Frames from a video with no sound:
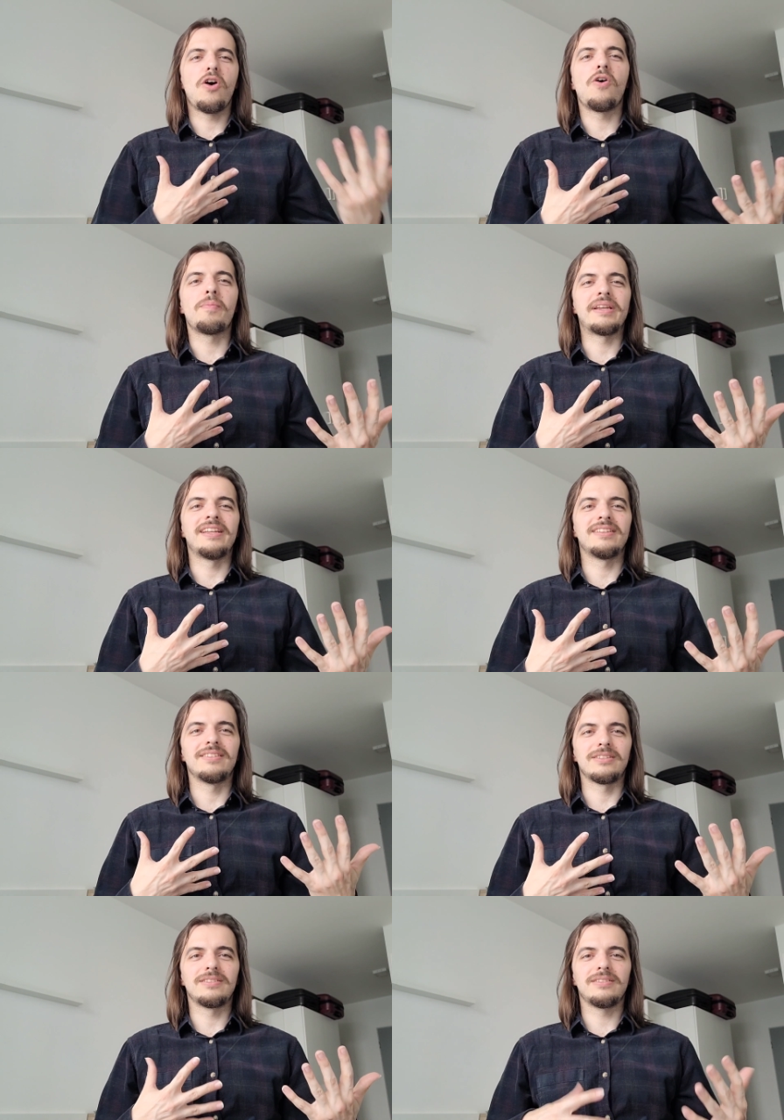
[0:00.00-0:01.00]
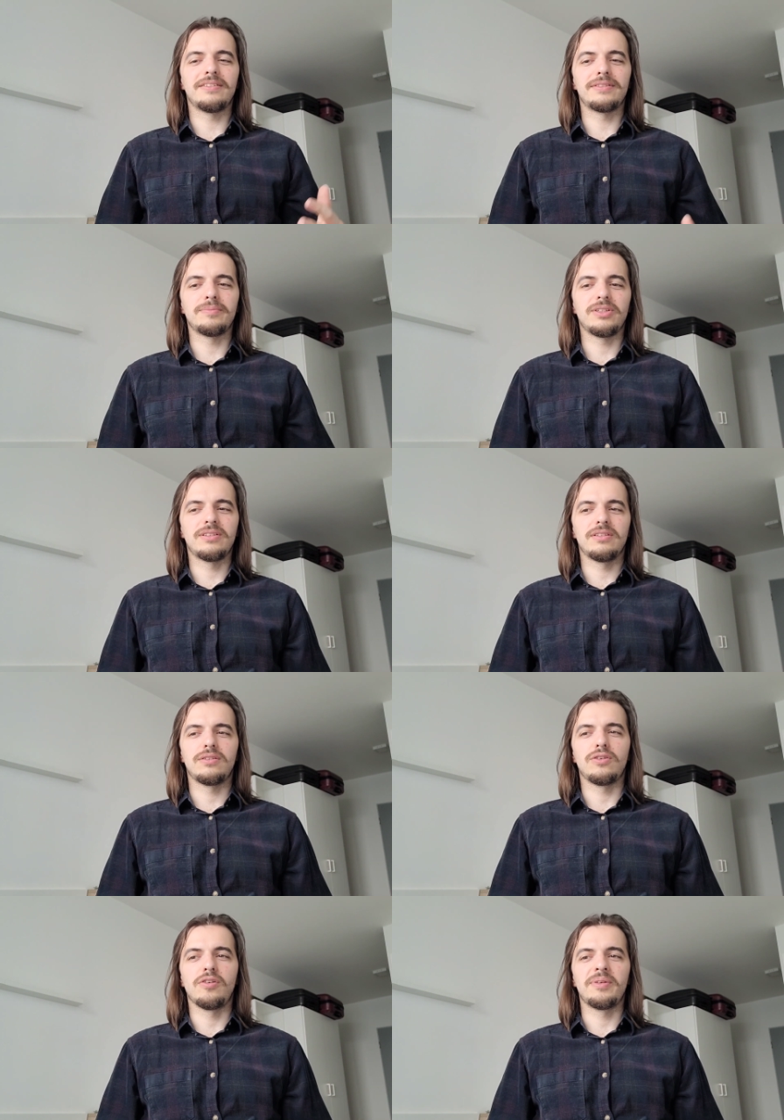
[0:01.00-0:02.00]
open ended are still left somewhat
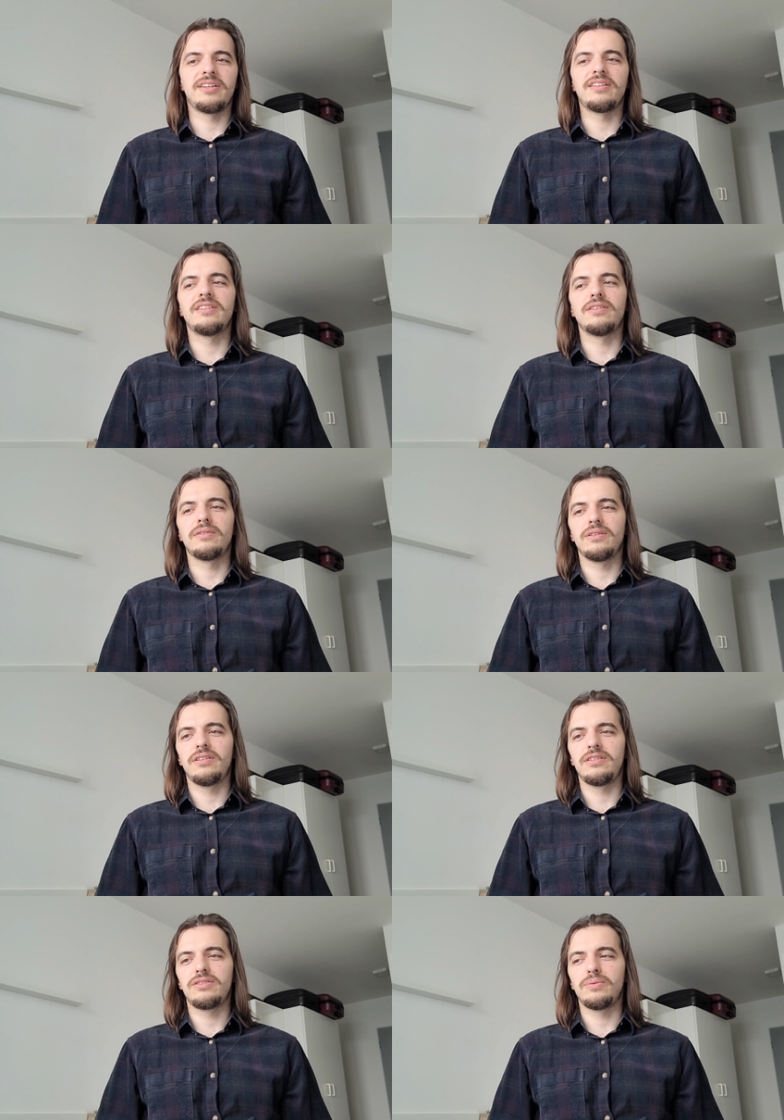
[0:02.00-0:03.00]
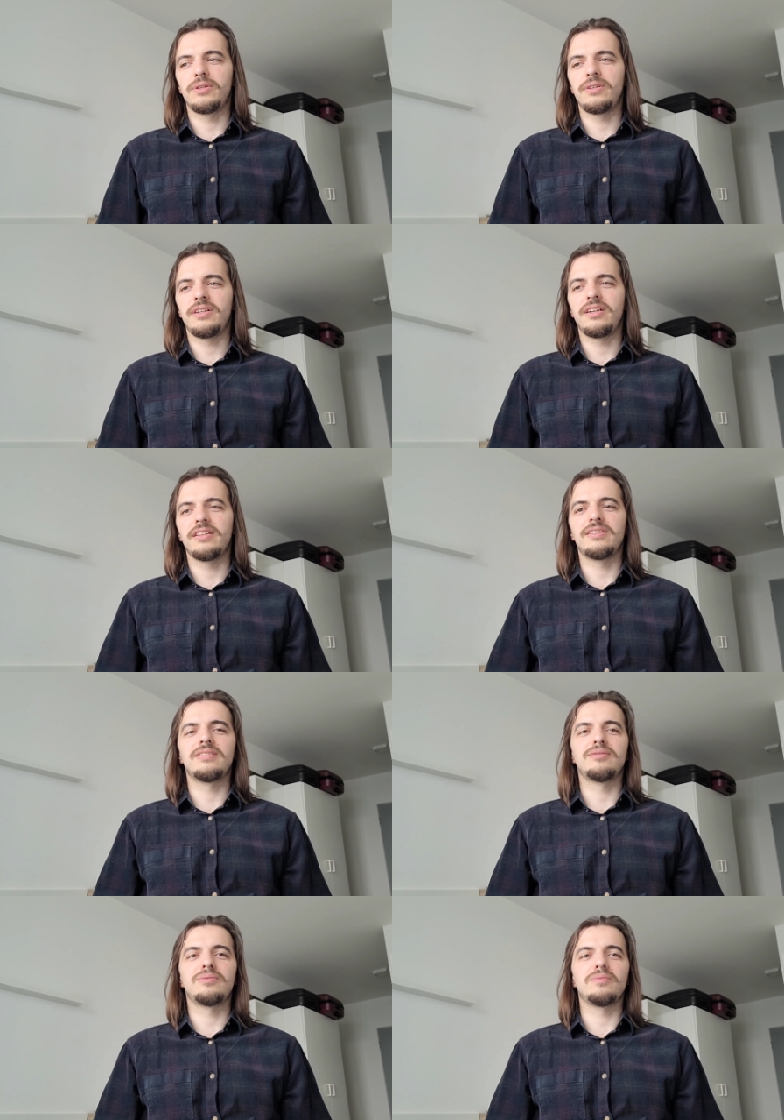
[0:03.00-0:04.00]
uh, open ended uh, as to whether or not
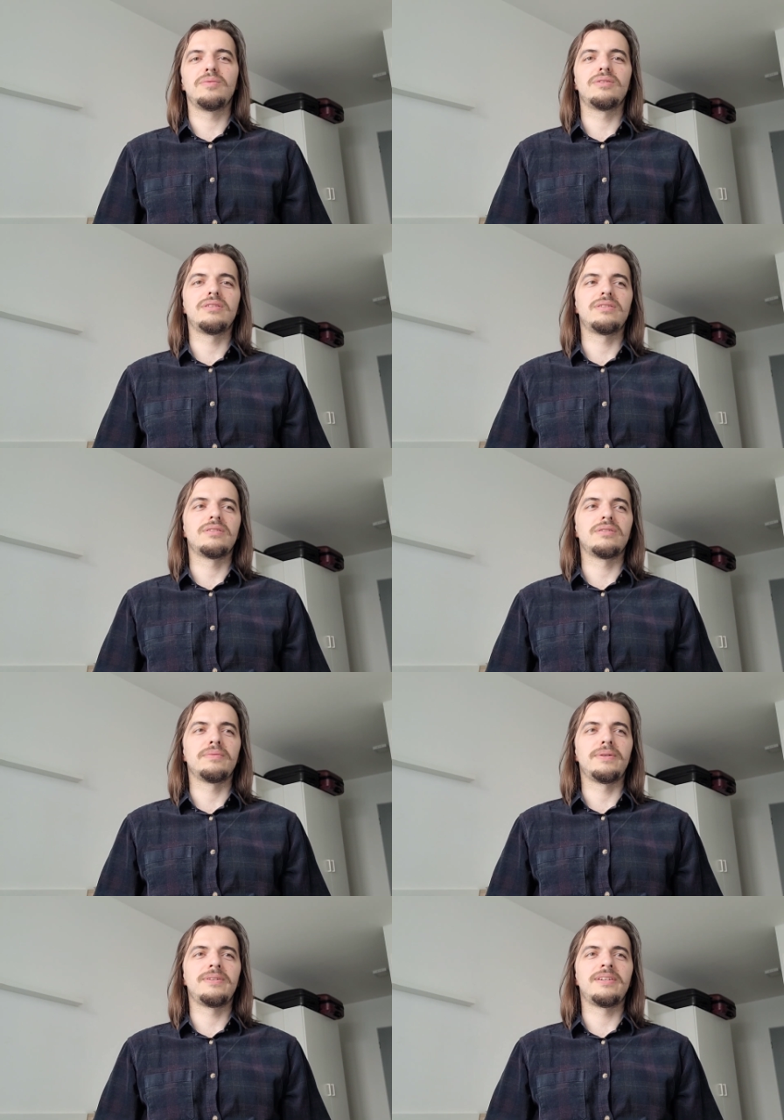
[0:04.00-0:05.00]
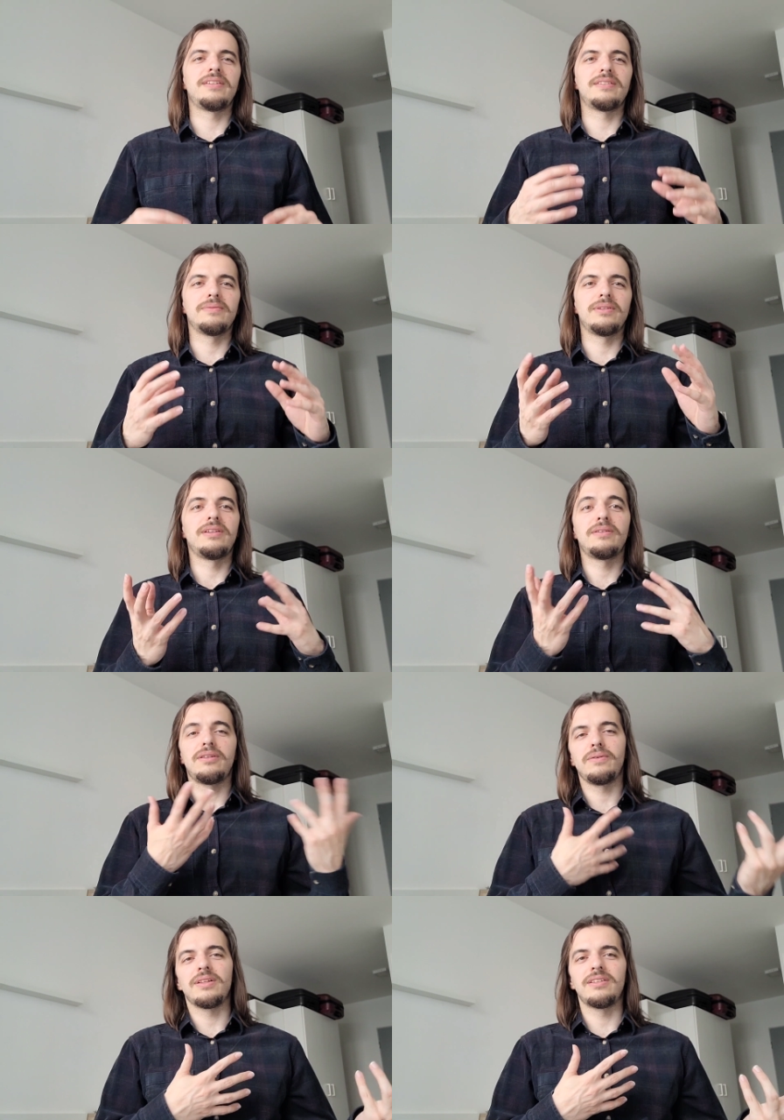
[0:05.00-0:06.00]
it uh, whether or not it, they,
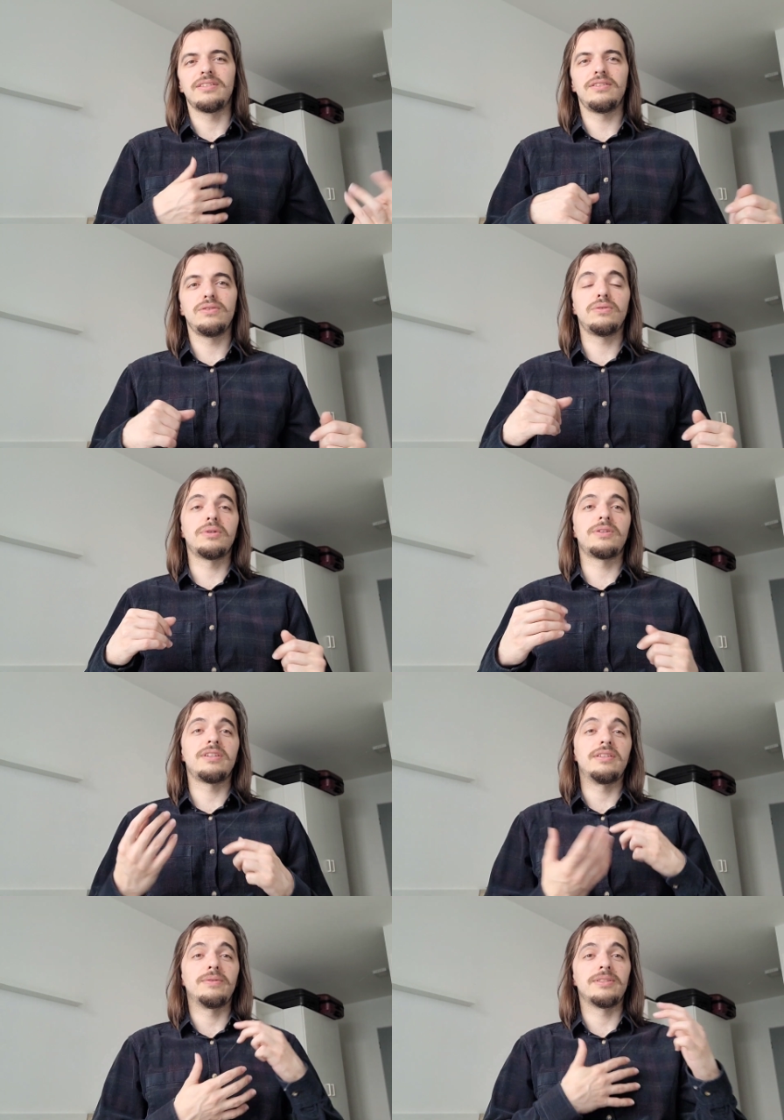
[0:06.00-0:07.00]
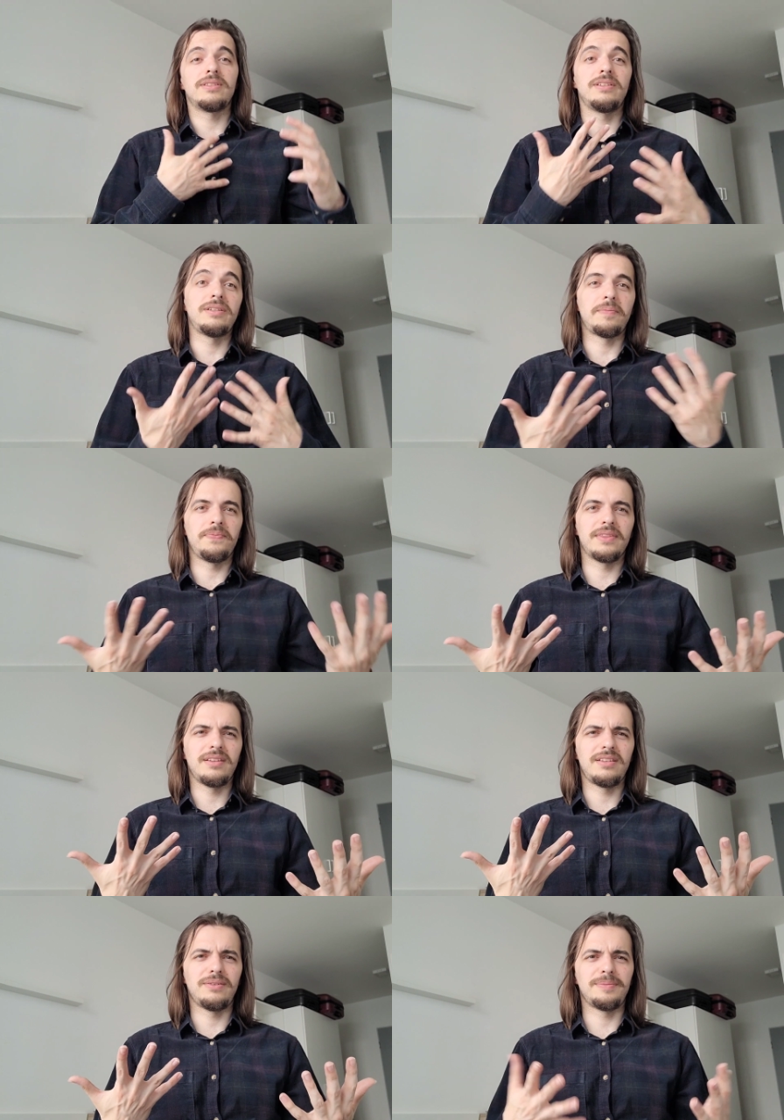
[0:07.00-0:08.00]
they will continue, whether or not they will stay
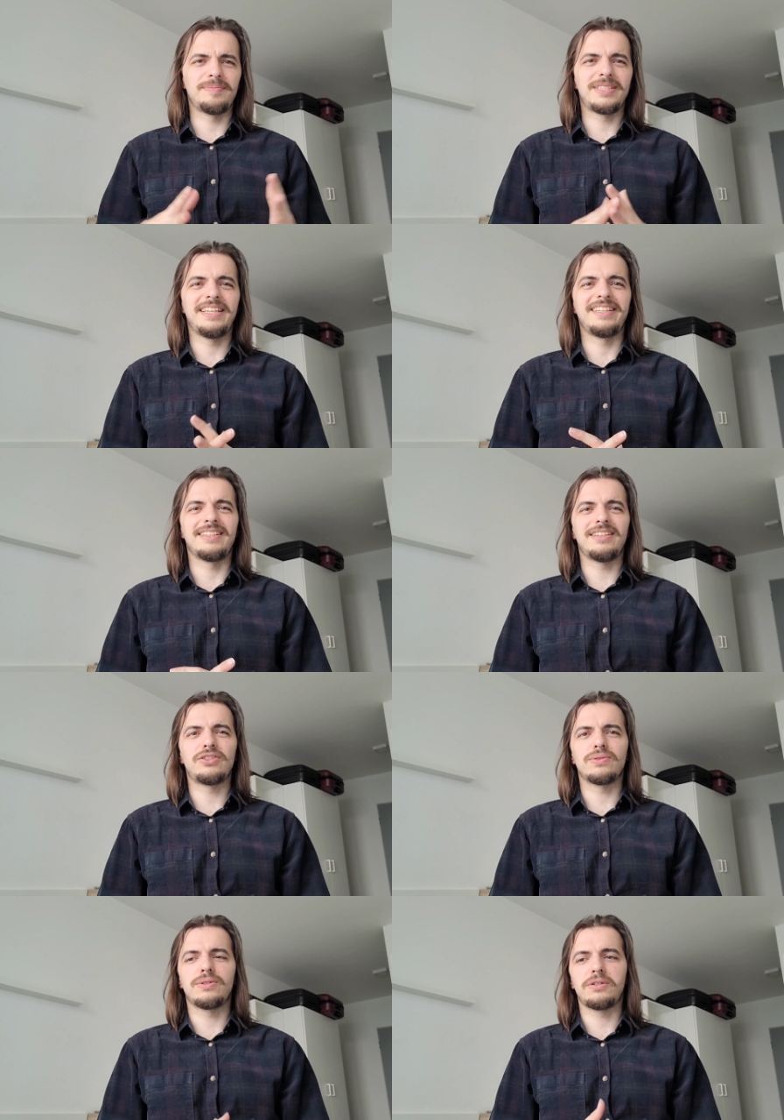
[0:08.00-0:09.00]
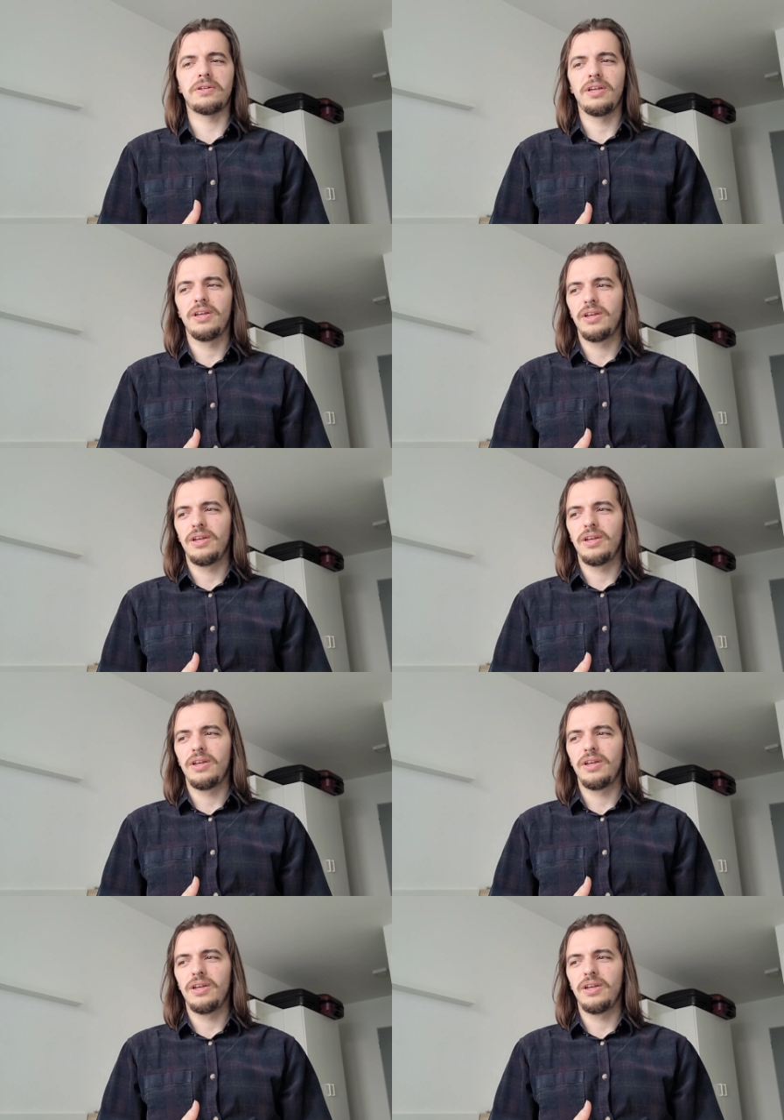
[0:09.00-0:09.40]
they will stay in touch or